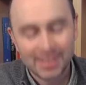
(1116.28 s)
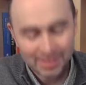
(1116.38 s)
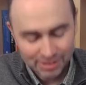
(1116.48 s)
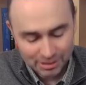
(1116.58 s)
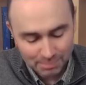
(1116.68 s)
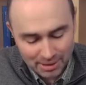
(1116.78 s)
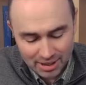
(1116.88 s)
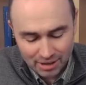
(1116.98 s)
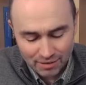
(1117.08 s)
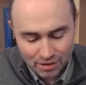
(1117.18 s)
The
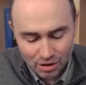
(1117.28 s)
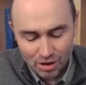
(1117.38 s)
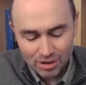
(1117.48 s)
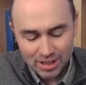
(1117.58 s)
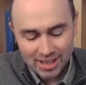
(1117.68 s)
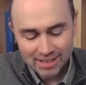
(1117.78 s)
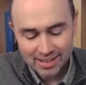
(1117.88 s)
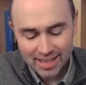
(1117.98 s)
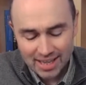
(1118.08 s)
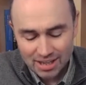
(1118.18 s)
Spirit of God is
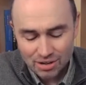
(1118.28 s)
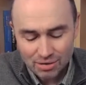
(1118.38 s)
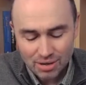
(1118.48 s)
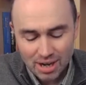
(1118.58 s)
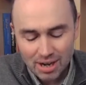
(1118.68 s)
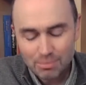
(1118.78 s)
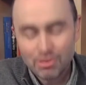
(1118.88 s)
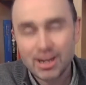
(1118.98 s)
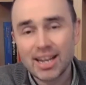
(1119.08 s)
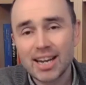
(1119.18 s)
in you,
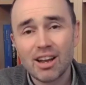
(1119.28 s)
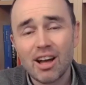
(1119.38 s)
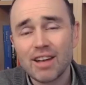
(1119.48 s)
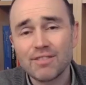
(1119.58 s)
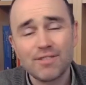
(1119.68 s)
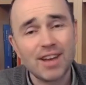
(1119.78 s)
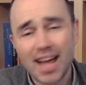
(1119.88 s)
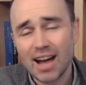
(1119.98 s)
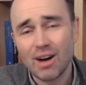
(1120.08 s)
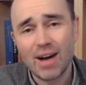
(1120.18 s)
bringing life
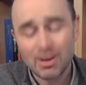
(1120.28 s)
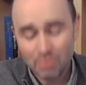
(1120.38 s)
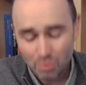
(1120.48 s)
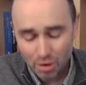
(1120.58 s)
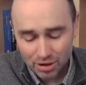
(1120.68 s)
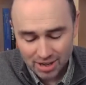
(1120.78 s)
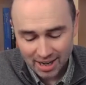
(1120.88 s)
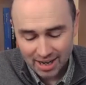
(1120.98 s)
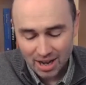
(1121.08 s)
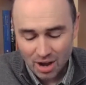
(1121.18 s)
now, and one
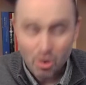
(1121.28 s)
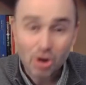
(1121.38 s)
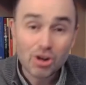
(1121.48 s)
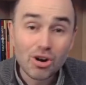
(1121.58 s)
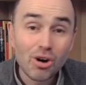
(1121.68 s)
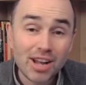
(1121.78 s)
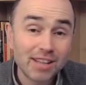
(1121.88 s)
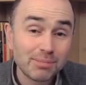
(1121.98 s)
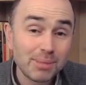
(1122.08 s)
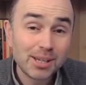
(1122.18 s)
day what God
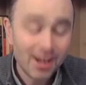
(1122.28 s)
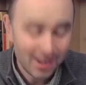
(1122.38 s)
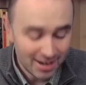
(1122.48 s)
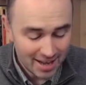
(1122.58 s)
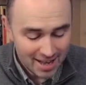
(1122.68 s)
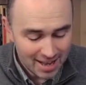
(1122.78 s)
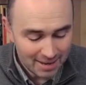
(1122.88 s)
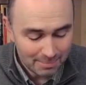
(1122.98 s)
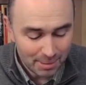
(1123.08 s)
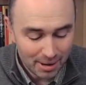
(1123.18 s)
has begun
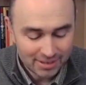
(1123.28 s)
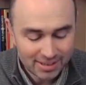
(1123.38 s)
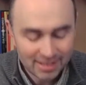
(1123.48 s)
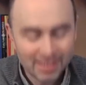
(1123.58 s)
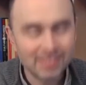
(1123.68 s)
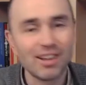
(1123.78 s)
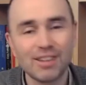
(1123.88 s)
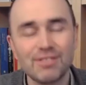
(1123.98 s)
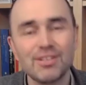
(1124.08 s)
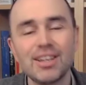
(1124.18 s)
in part in this
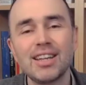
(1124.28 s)
life,